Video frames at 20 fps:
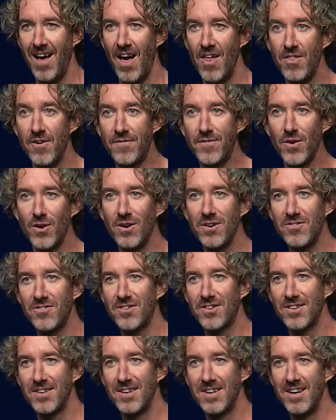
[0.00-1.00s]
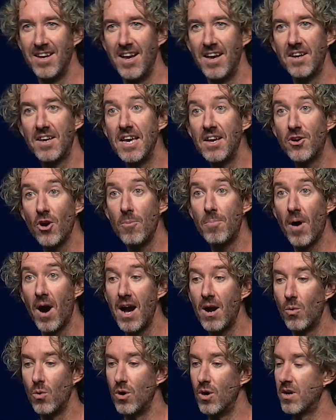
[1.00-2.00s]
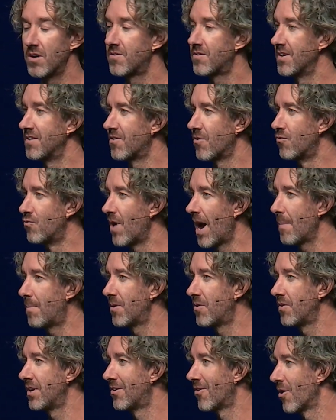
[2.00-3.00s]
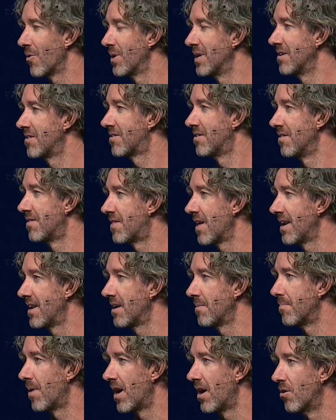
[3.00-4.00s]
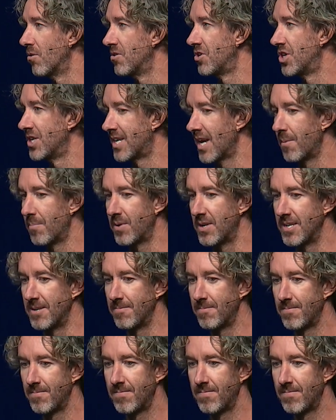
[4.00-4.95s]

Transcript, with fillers: The first, Ginkgo Bioworks, is a rapidly growing synthetic biology company.